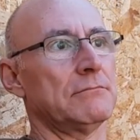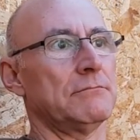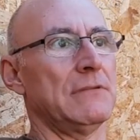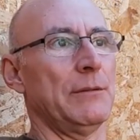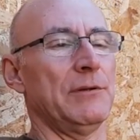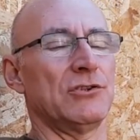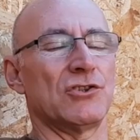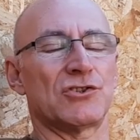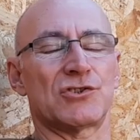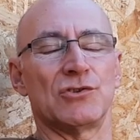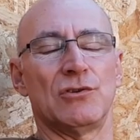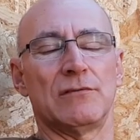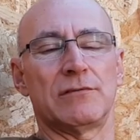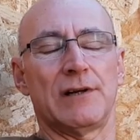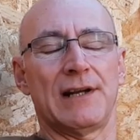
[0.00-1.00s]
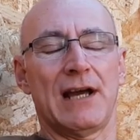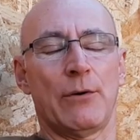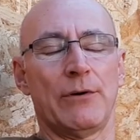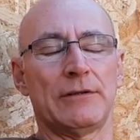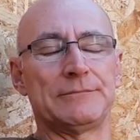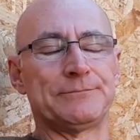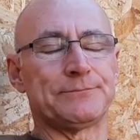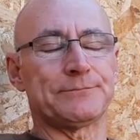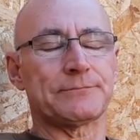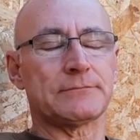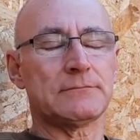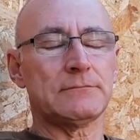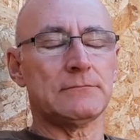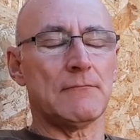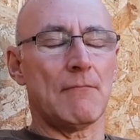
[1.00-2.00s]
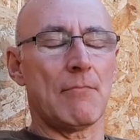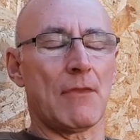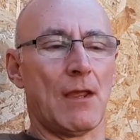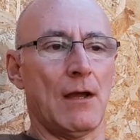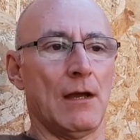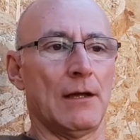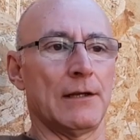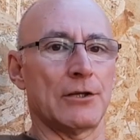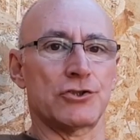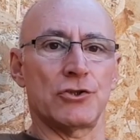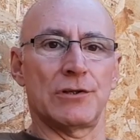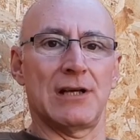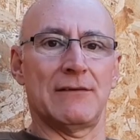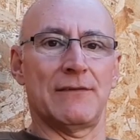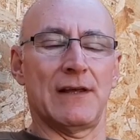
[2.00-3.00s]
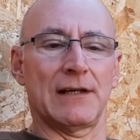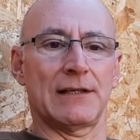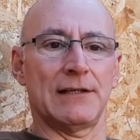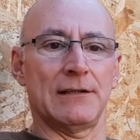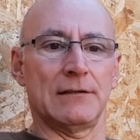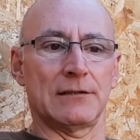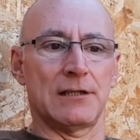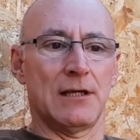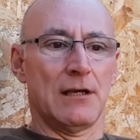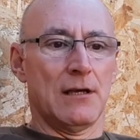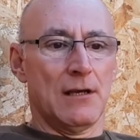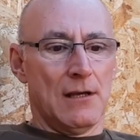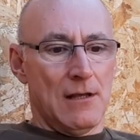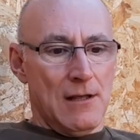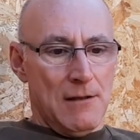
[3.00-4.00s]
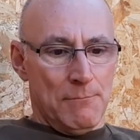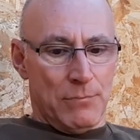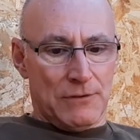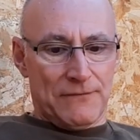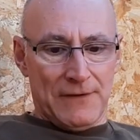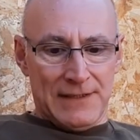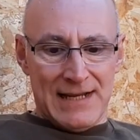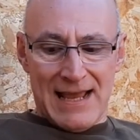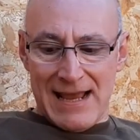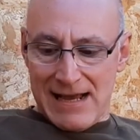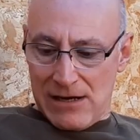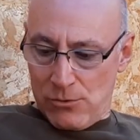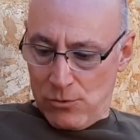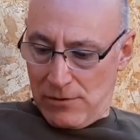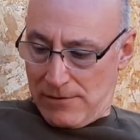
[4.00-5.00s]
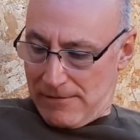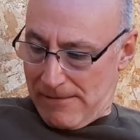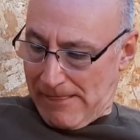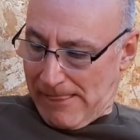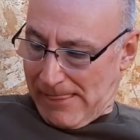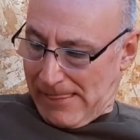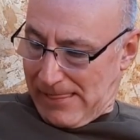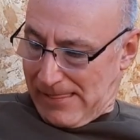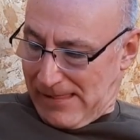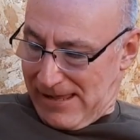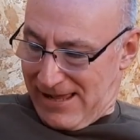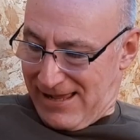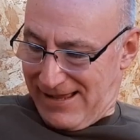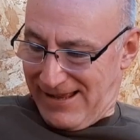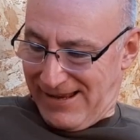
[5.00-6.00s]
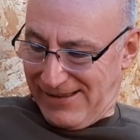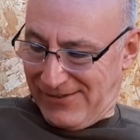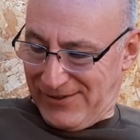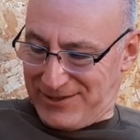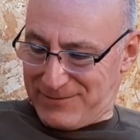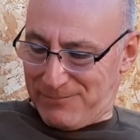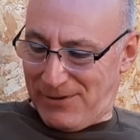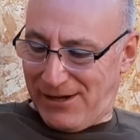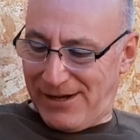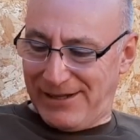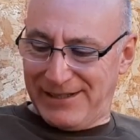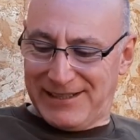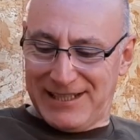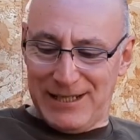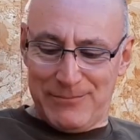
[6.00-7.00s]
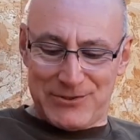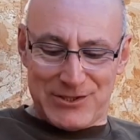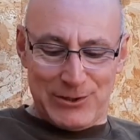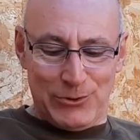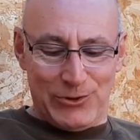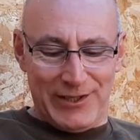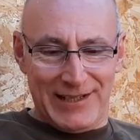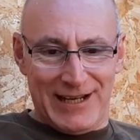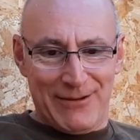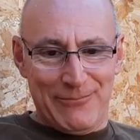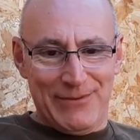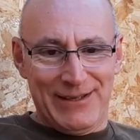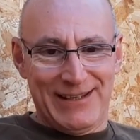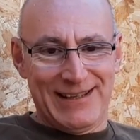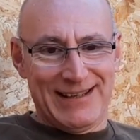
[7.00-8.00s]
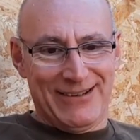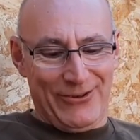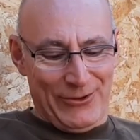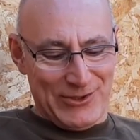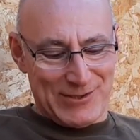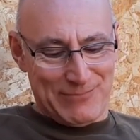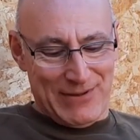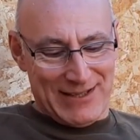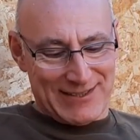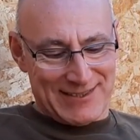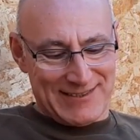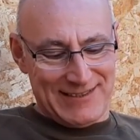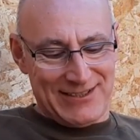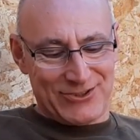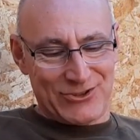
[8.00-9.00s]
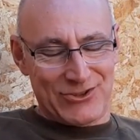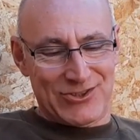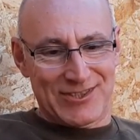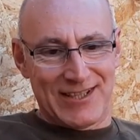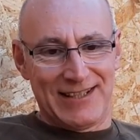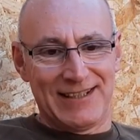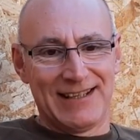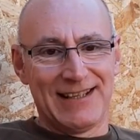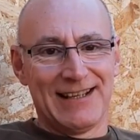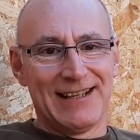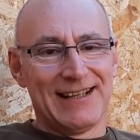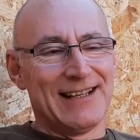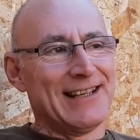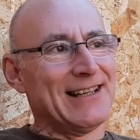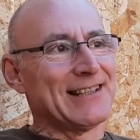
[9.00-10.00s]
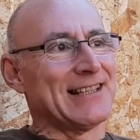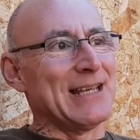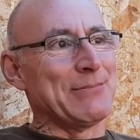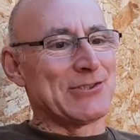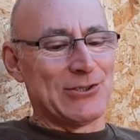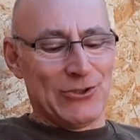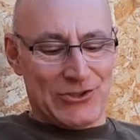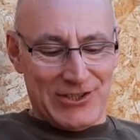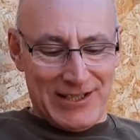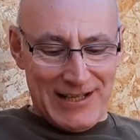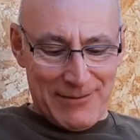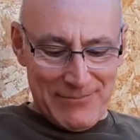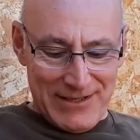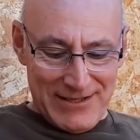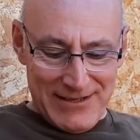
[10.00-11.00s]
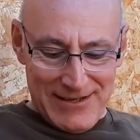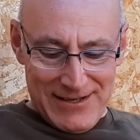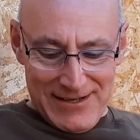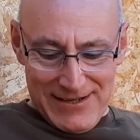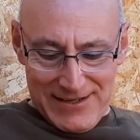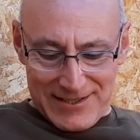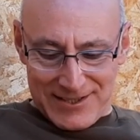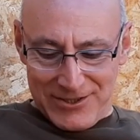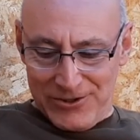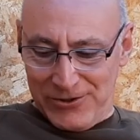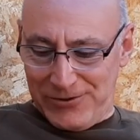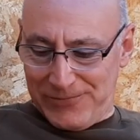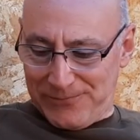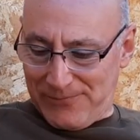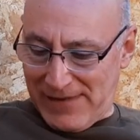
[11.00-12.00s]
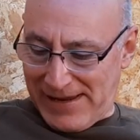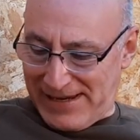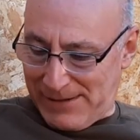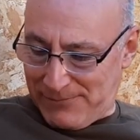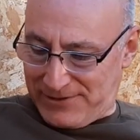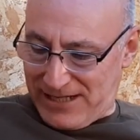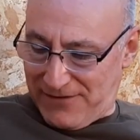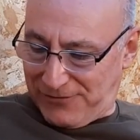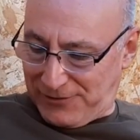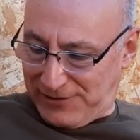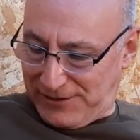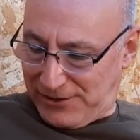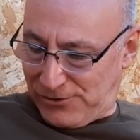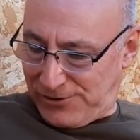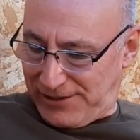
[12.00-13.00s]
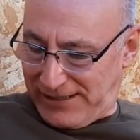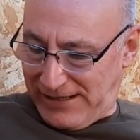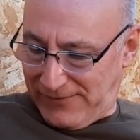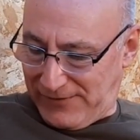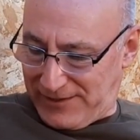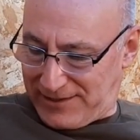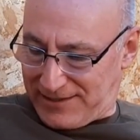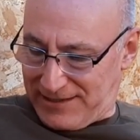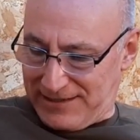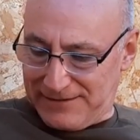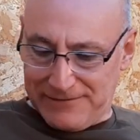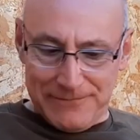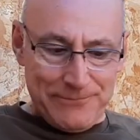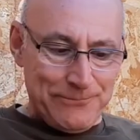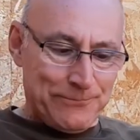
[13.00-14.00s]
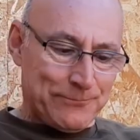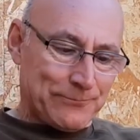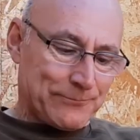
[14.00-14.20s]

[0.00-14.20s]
maybe just over an hour, and I should have that killed. But for now, this pie keeps looking at me, or this pasty I should say, keeps looking at me. So I am definitely going to get this eaten.